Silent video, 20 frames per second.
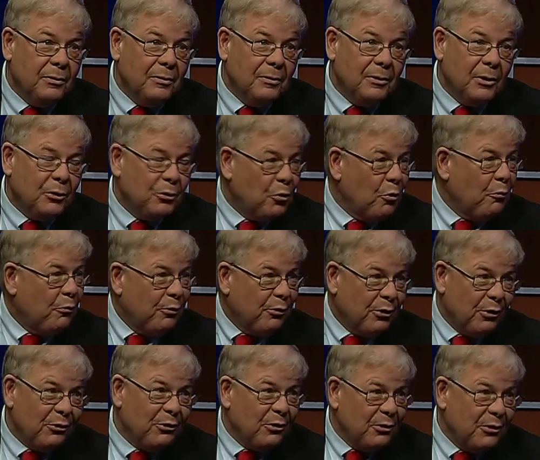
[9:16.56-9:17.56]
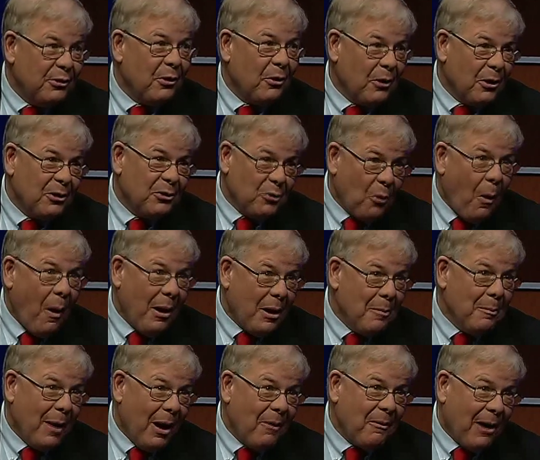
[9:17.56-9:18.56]
the two physicians here can talk
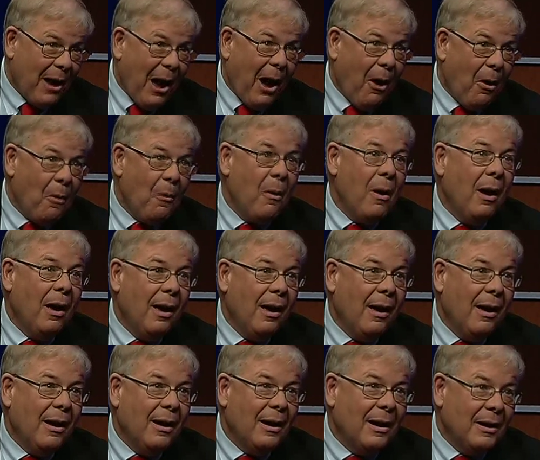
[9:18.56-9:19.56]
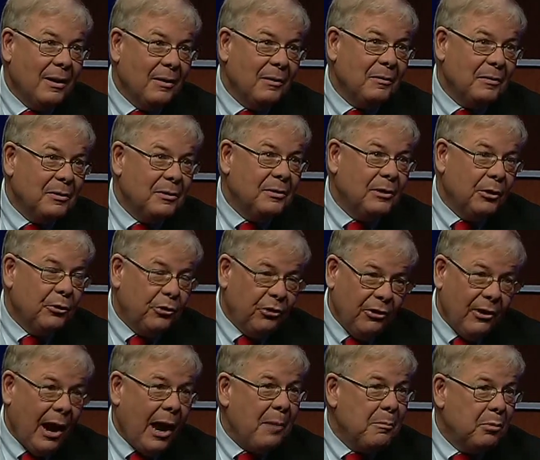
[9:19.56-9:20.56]
about how the
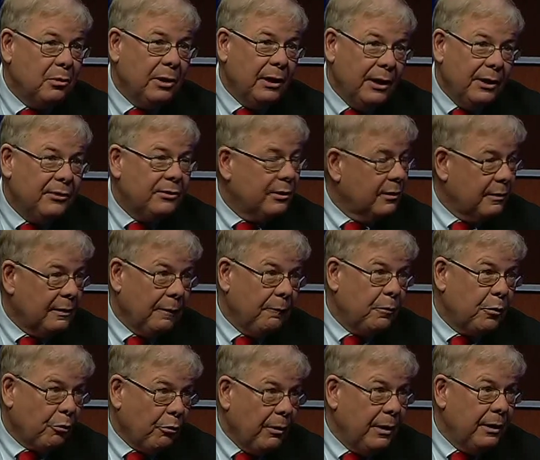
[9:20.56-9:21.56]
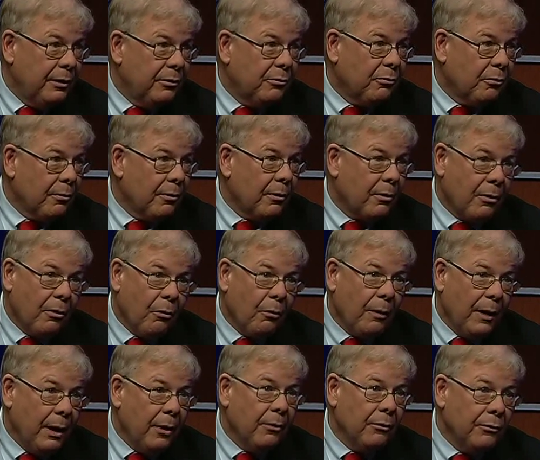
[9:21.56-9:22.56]
GI bleeds as they've treated through their
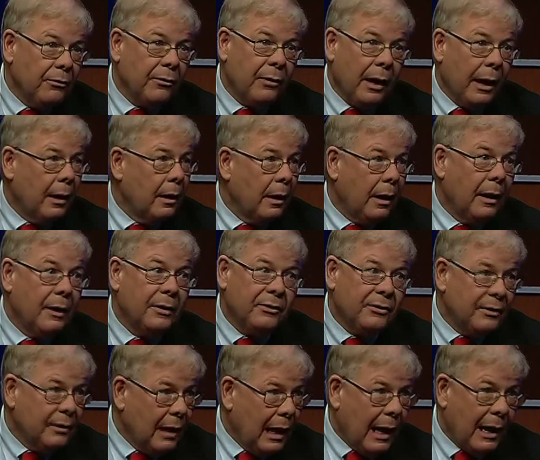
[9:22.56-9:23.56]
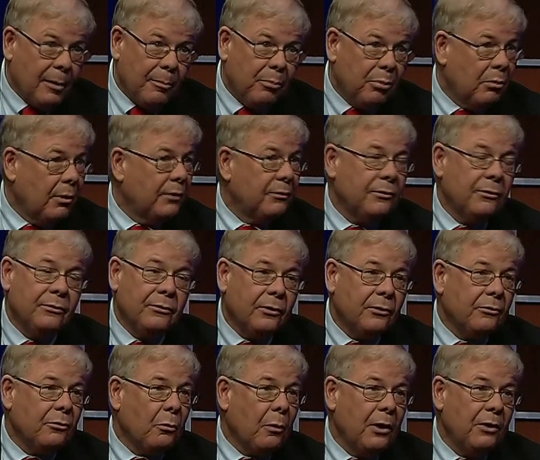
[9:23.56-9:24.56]
careers, and it's not a pleasant
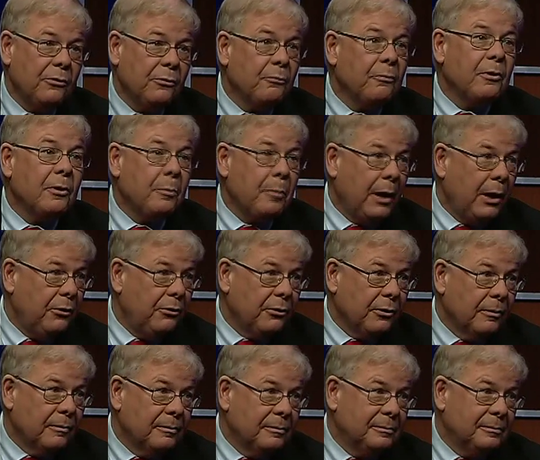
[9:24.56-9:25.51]
situation for the patient.